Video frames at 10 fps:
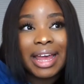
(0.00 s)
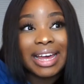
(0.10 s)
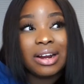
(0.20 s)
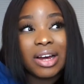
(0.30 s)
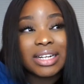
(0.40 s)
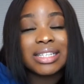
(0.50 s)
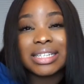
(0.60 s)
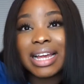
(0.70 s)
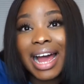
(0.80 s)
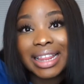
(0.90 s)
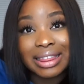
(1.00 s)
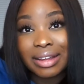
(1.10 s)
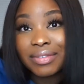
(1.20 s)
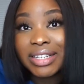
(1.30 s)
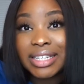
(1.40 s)
And honestly, I
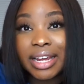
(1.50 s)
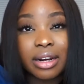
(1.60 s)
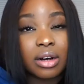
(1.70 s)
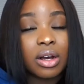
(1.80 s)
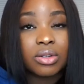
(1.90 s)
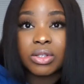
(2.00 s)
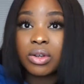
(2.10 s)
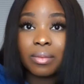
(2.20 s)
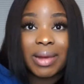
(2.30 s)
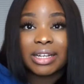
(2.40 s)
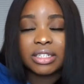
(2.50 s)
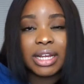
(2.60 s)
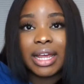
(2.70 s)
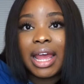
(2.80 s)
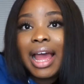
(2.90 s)
love this hair oh so much.
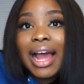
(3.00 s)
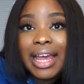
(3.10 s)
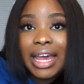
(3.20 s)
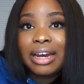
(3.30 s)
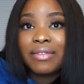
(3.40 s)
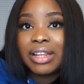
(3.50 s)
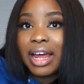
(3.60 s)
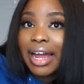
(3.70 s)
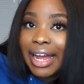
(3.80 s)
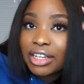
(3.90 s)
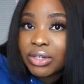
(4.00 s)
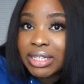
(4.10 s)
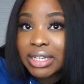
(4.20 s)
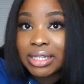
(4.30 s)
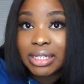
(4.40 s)
Like, I can't even lie. As you
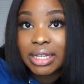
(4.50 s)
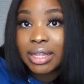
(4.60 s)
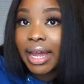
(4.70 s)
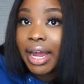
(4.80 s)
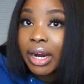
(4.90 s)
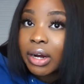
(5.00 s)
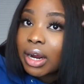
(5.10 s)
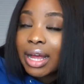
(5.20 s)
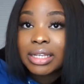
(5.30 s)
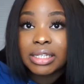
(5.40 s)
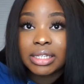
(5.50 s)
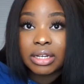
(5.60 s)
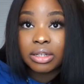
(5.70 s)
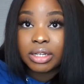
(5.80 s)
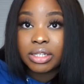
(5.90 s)
guys can see, the hair
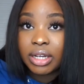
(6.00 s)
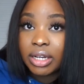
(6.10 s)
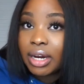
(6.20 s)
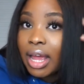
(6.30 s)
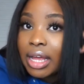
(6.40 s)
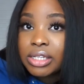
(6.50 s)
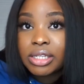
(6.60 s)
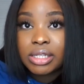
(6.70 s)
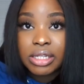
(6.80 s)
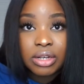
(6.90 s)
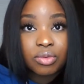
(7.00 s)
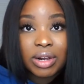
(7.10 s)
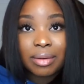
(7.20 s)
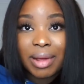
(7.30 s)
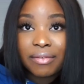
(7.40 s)
still looks good, still
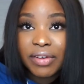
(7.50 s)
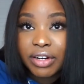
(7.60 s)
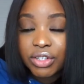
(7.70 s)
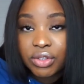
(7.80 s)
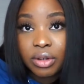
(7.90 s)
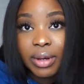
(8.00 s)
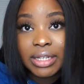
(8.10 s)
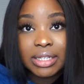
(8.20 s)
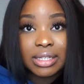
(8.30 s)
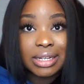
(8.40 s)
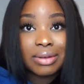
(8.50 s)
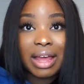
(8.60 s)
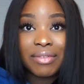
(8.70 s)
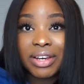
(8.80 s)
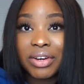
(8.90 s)
running my fingers through it, still
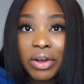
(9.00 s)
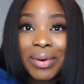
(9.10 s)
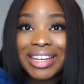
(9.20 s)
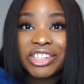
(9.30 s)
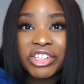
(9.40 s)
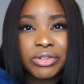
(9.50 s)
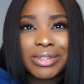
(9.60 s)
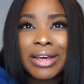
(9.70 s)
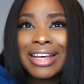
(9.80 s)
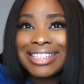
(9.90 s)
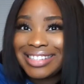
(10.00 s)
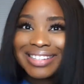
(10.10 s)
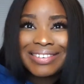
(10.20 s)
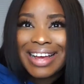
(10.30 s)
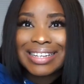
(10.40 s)
having no issues,
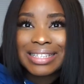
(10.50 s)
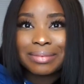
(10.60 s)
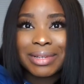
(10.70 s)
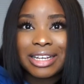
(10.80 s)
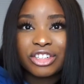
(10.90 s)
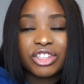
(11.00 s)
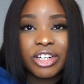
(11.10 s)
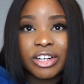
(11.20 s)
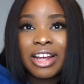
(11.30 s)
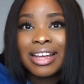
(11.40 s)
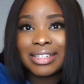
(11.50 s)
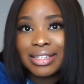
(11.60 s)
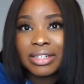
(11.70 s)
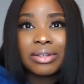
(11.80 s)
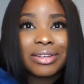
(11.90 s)
still has some luster,
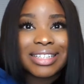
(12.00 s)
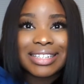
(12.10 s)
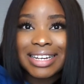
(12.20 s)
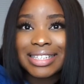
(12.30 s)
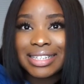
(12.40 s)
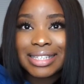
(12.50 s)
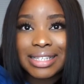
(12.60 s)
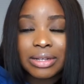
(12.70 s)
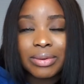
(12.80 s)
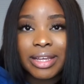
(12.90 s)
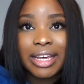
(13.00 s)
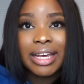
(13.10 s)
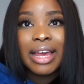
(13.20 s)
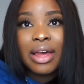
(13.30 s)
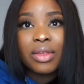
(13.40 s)
still looks nice and
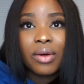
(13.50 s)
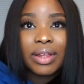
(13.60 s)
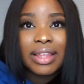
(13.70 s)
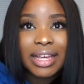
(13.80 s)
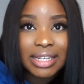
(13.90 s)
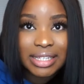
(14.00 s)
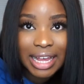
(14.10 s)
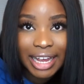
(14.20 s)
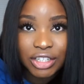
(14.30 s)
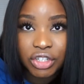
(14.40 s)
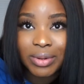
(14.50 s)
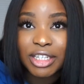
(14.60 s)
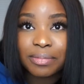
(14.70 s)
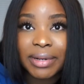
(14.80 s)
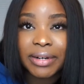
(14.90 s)
silky. The only thing is I do
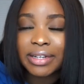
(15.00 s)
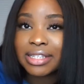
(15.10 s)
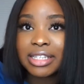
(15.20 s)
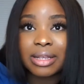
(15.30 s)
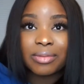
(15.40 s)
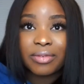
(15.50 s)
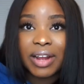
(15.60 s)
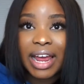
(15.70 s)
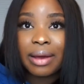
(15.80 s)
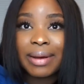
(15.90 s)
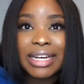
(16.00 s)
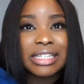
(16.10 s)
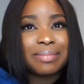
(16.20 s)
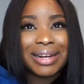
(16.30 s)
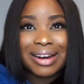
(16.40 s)
experience some
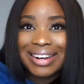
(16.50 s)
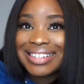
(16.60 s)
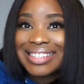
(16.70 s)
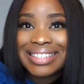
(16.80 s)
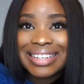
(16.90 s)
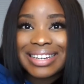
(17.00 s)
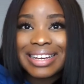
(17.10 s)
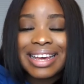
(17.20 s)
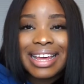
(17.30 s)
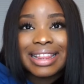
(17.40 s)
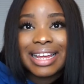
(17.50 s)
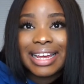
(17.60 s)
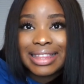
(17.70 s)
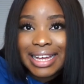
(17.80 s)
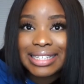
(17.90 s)
flyaways, but honestly,
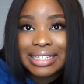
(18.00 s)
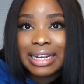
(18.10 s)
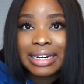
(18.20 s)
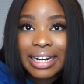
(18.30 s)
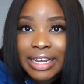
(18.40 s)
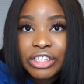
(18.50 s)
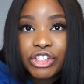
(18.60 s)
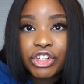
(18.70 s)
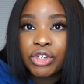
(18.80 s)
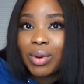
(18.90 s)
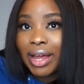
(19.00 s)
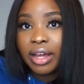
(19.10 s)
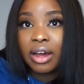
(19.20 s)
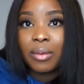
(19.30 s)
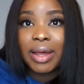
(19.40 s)
like, that's not an issue. I
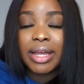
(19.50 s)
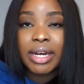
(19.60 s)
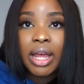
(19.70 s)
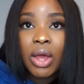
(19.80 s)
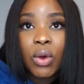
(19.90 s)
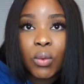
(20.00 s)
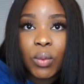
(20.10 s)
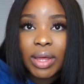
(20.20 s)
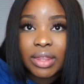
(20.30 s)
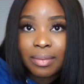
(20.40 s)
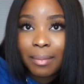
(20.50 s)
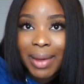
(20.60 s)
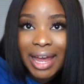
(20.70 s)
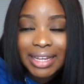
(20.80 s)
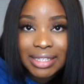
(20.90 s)
go in with
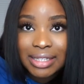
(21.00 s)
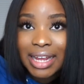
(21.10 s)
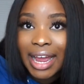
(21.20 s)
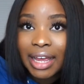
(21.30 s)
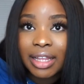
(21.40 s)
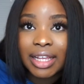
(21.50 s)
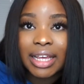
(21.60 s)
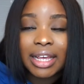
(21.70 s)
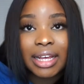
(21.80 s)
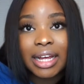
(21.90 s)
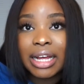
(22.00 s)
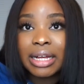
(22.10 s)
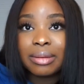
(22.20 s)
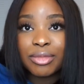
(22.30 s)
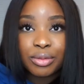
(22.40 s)
my styling
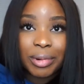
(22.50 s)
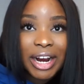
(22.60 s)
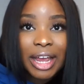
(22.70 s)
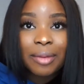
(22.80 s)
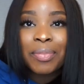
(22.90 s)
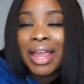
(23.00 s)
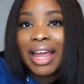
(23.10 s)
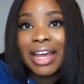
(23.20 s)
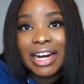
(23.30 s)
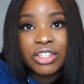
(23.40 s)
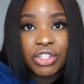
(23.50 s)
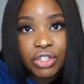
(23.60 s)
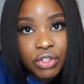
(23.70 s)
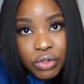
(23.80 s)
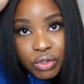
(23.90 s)
um, spray, and I
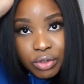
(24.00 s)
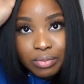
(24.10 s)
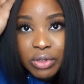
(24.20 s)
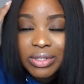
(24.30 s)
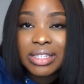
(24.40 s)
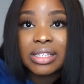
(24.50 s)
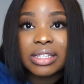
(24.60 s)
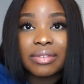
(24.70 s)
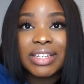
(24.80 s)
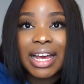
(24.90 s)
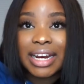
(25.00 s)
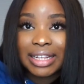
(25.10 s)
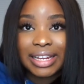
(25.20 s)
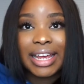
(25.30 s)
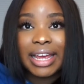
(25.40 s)
just use mousse and stuff to kind of
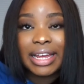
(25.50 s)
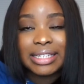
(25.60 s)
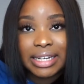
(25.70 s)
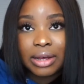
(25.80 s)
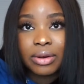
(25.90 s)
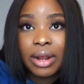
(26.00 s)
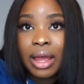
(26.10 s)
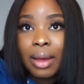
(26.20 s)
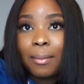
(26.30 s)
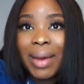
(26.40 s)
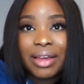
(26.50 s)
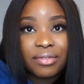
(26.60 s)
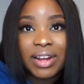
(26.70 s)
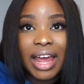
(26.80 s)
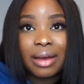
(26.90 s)
lay down my
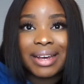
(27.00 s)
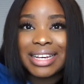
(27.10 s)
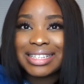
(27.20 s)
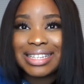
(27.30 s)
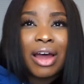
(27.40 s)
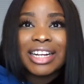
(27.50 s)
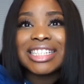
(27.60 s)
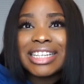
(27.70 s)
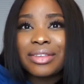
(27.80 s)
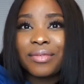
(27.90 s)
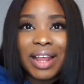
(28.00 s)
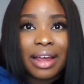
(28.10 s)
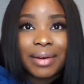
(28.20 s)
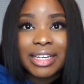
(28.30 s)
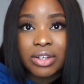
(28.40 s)
flyaways. Honestly, the
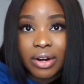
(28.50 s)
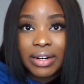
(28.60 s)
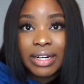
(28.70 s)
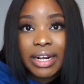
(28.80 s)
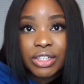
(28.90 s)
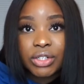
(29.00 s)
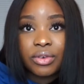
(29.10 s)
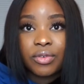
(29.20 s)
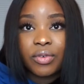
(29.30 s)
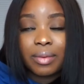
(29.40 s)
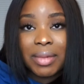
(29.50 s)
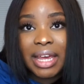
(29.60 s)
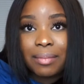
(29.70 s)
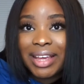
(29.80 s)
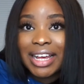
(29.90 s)
flyaways aren't an issue for
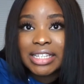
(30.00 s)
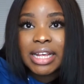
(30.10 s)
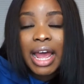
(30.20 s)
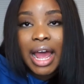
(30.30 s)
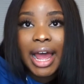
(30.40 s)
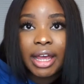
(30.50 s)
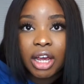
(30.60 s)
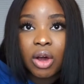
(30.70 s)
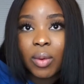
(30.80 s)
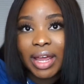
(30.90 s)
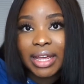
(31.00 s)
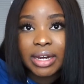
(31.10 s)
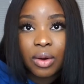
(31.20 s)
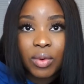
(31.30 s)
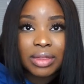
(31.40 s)
me, because I go
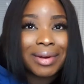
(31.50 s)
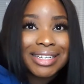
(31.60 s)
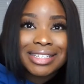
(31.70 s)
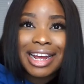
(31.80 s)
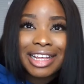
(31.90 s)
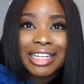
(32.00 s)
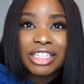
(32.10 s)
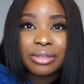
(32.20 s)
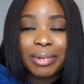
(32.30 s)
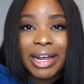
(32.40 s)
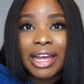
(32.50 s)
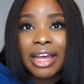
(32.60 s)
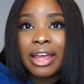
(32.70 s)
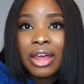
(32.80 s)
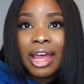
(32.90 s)
in with my styling
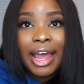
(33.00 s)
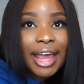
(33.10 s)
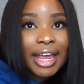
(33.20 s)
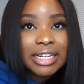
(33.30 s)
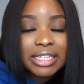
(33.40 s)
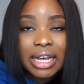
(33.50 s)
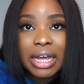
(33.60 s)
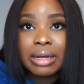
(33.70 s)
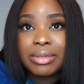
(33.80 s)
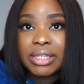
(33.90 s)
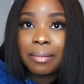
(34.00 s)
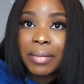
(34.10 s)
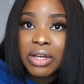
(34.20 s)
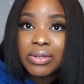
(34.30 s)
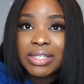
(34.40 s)
spray and um, some
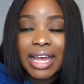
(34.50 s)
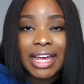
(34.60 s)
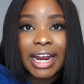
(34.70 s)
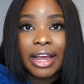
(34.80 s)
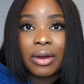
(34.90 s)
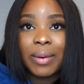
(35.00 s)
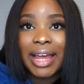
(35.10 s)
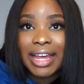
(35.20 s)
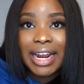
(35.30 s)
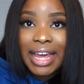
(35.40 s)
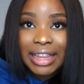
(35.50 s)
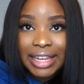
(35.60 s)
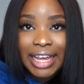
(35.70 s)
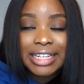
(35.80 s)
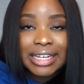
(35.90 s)
mousse, and I go ahead ahead and
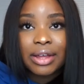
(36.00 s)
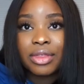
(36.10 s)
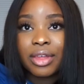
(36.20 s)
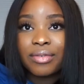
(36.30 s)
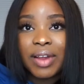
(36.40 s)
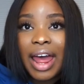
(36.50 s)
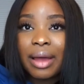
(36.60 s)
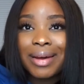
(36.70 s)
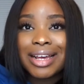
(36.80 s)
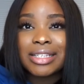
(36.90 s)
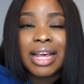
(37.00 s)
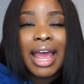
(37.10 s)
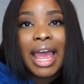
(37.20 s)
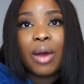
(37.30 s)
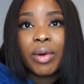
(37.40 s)
lay down the flyaways
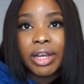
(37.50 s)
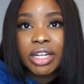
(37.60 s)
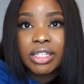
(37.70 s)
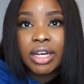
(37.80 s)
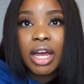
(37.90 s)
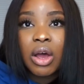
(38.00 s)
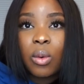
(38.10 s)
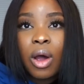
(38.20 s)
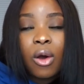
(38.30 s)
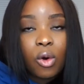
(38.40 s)
and we're good to go.